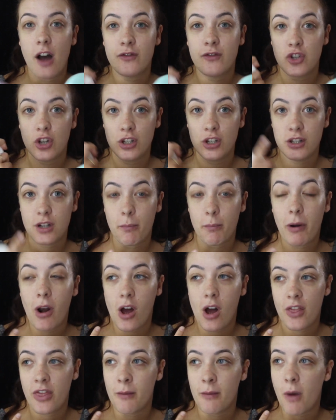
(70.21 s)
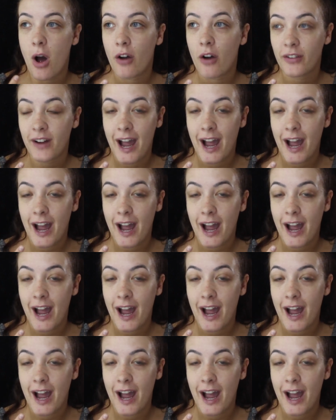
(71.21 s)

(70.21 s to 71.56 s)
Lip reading: I've just applied them off